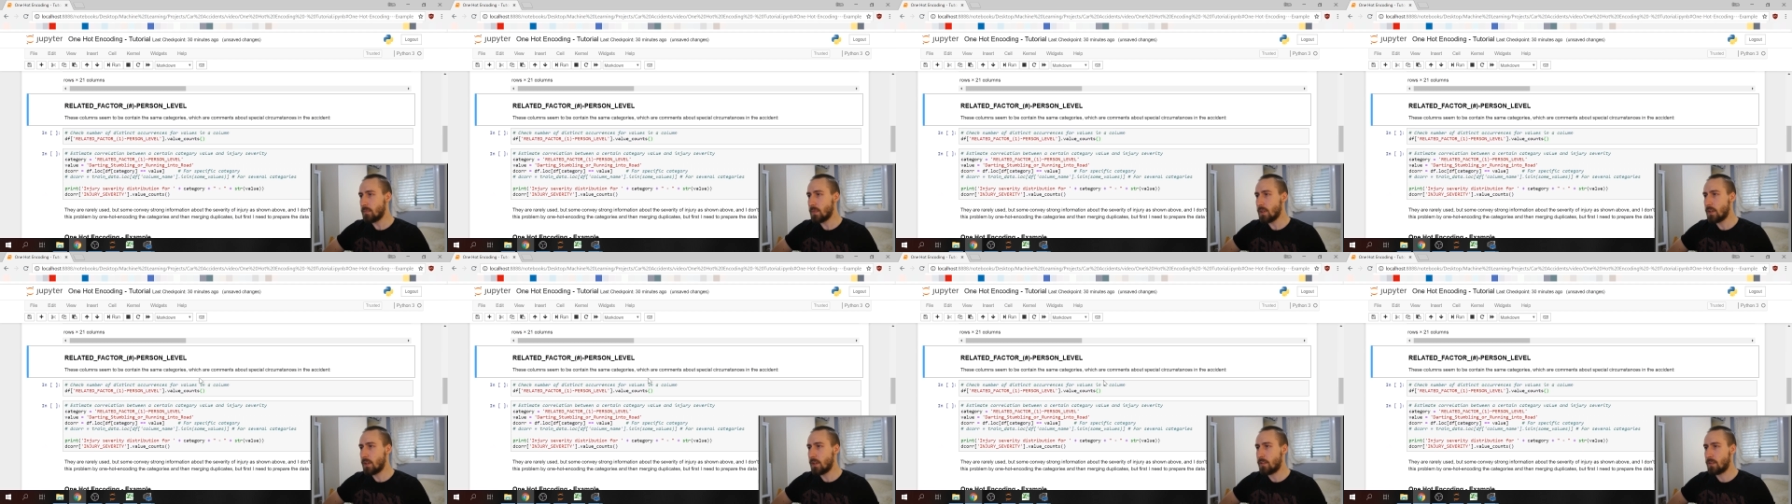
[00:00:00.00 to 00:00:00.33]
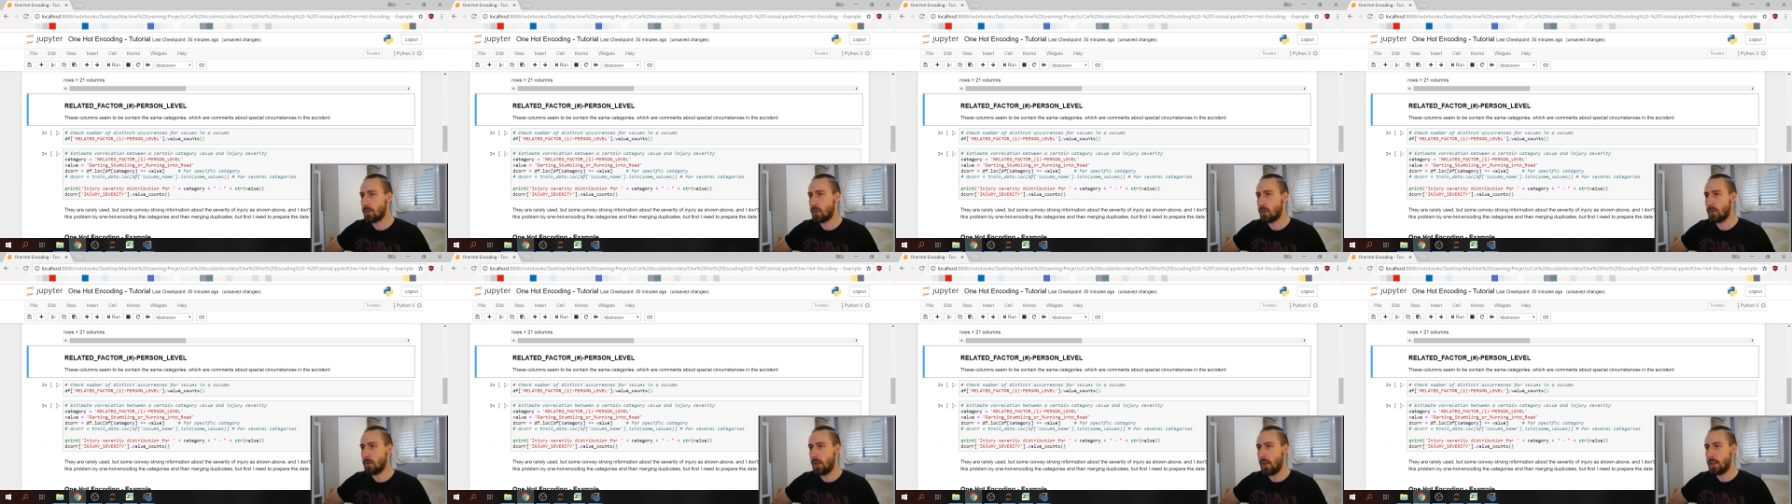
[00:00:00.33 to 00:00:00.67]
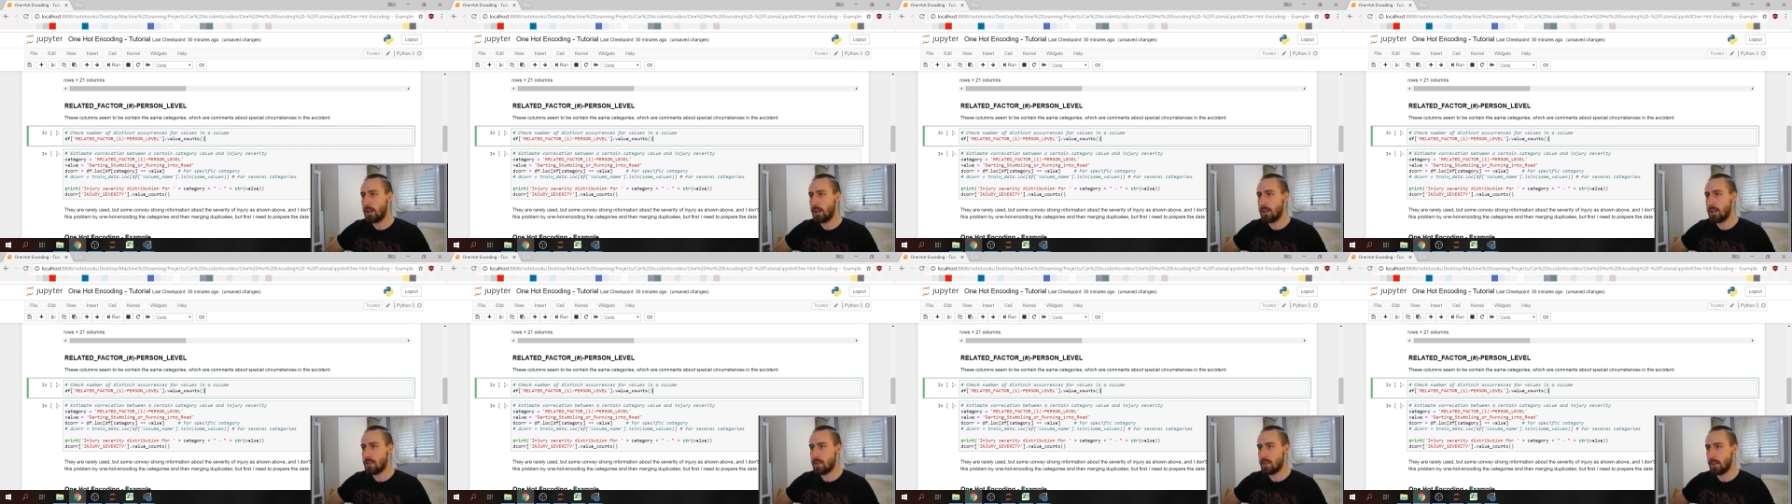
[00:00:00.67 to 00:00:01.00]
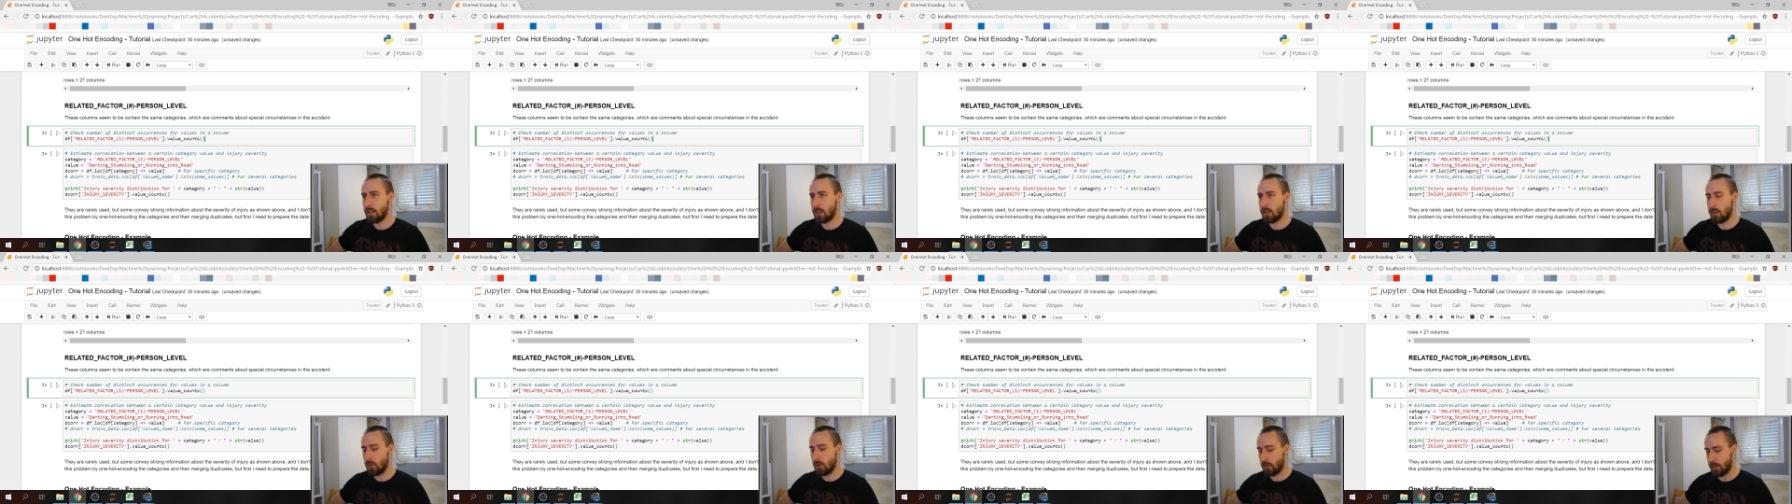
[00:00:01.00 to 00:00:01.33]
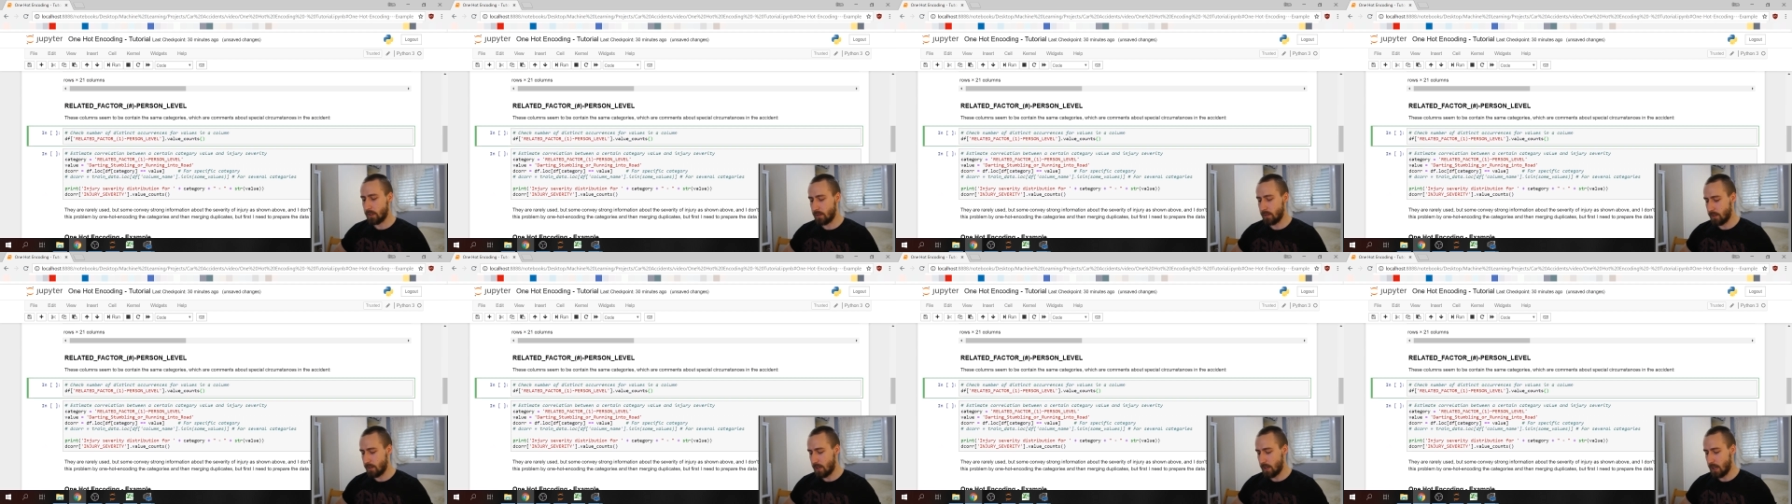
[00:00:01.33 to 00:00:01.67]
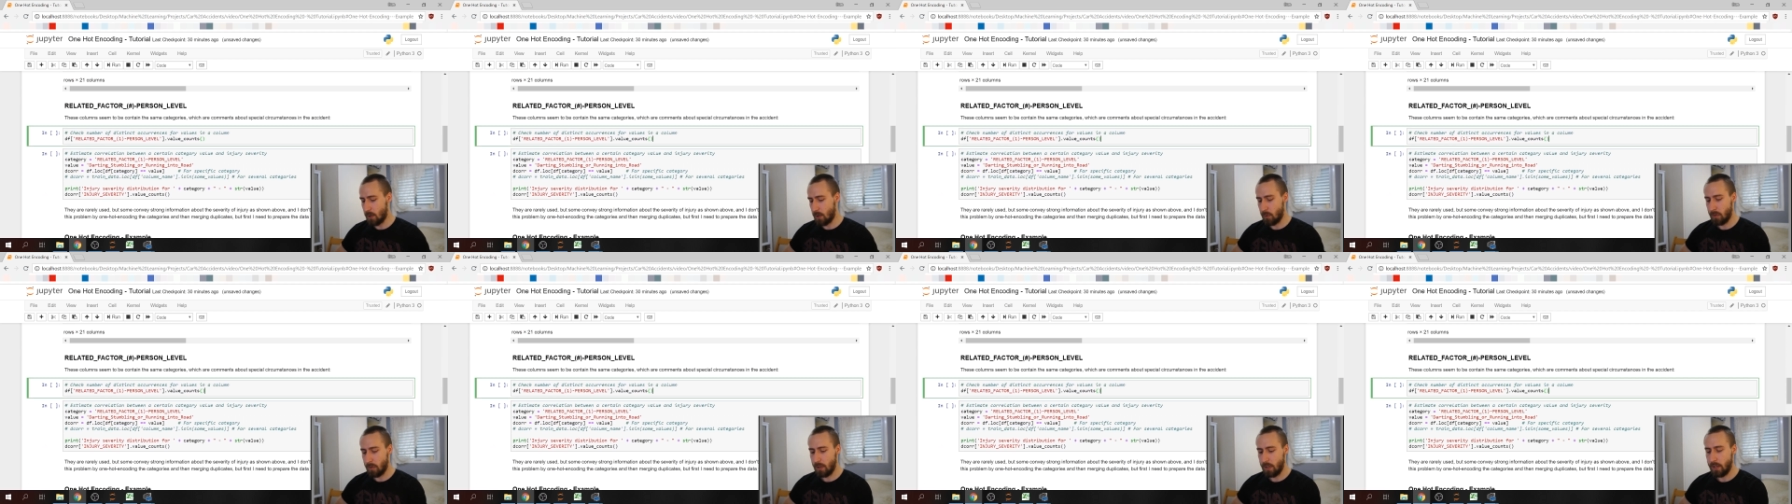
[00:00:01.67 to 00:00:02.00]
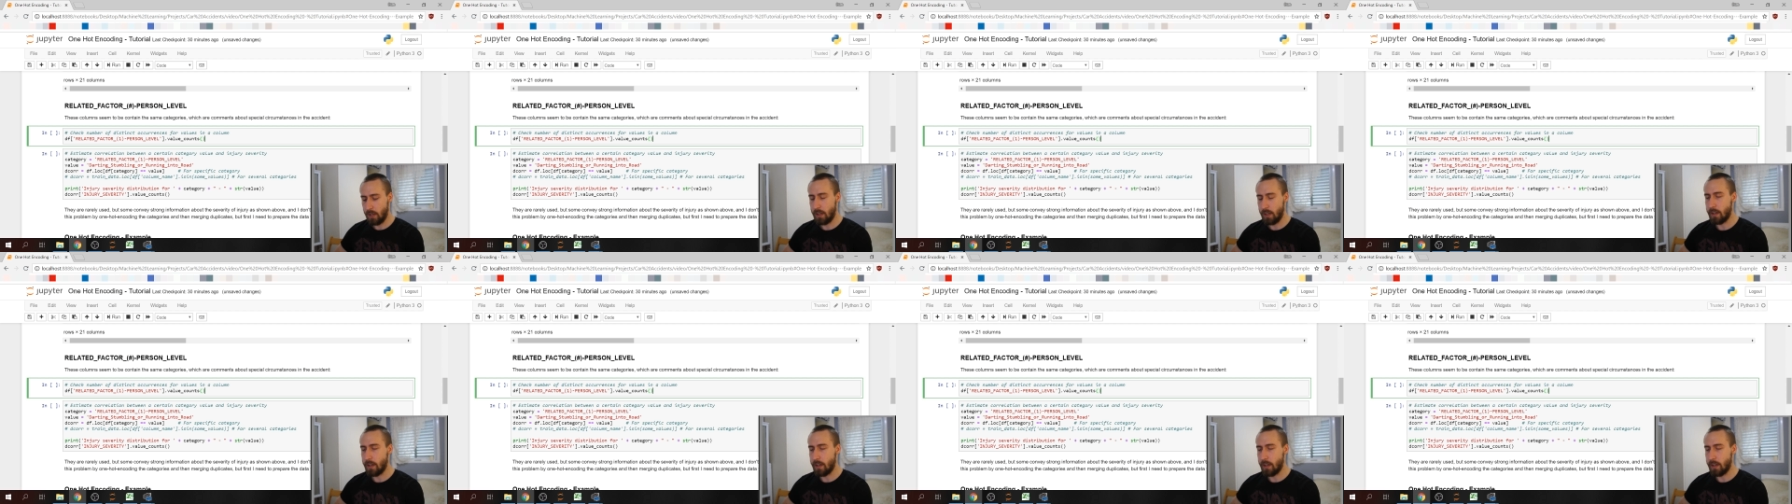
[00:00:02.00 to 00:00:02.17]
So let's take a look at how